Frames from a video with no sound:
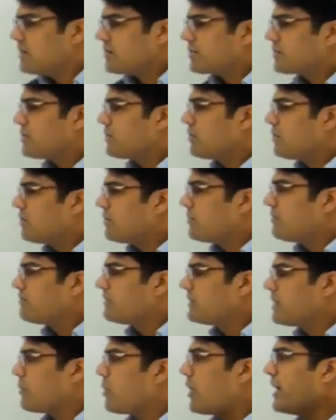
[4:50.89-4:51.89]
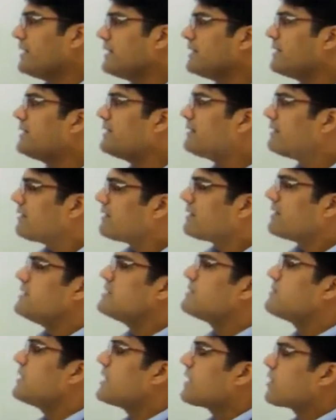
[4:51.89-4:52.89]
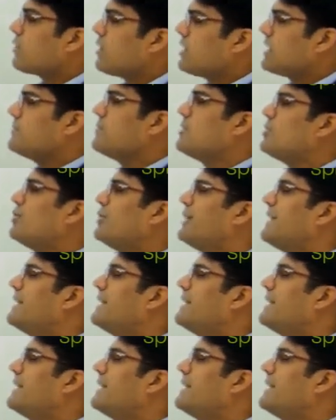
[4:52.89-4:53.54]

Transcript: So the point here is, since we are not able to